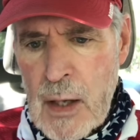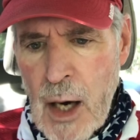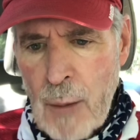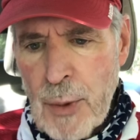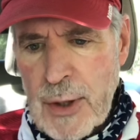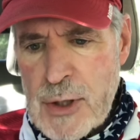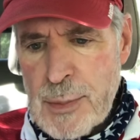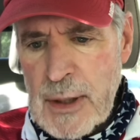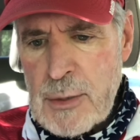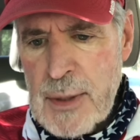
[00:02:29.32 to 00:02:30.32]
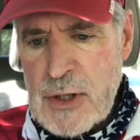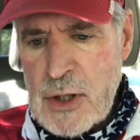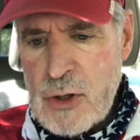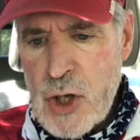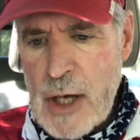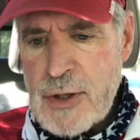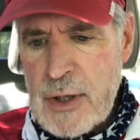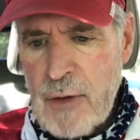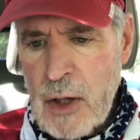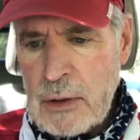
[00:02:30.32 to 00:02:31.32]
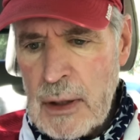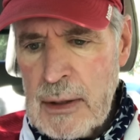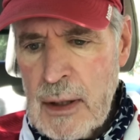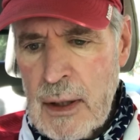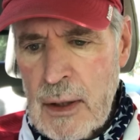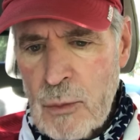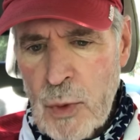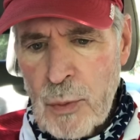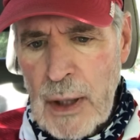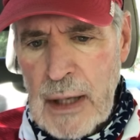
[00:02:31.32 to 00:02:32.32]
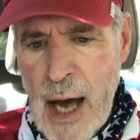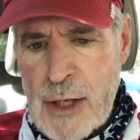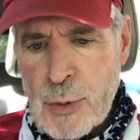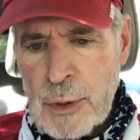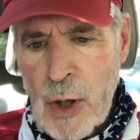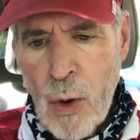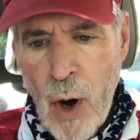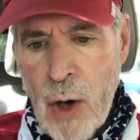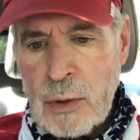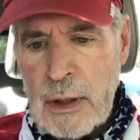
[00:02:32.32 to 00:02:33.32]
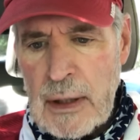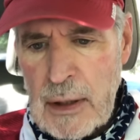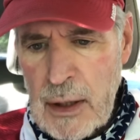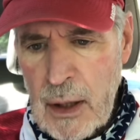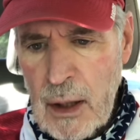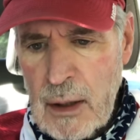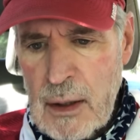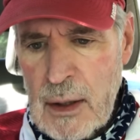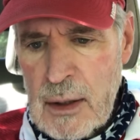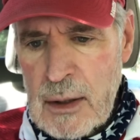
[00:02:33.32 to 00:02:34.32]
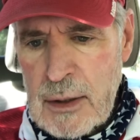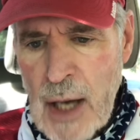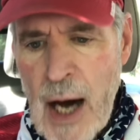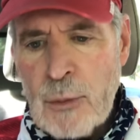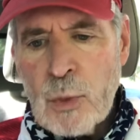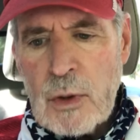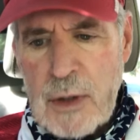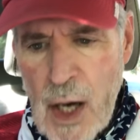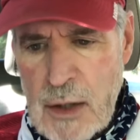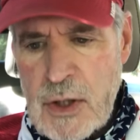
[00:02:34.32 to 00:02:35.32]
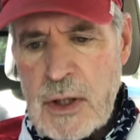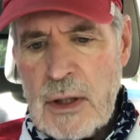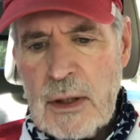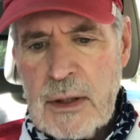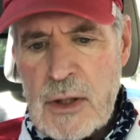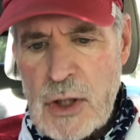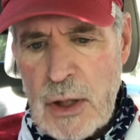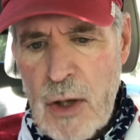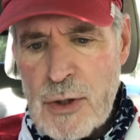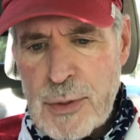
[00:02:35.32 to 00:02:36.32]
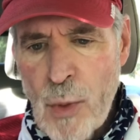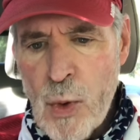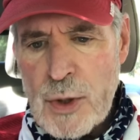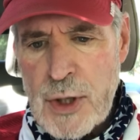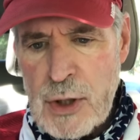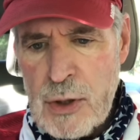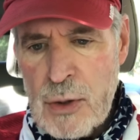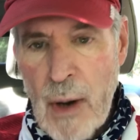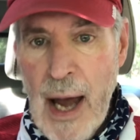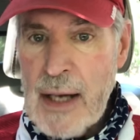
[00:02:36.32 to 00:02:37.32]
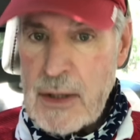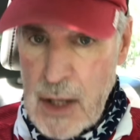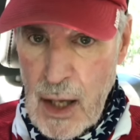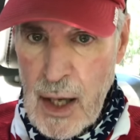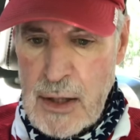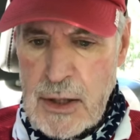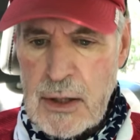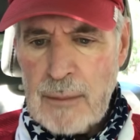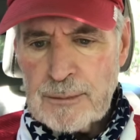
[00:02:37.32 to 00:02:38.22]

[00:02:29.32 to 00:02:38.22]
Our book is meant to be suggestive only. We realize we know only a little. God will constantly disclose more to you and to us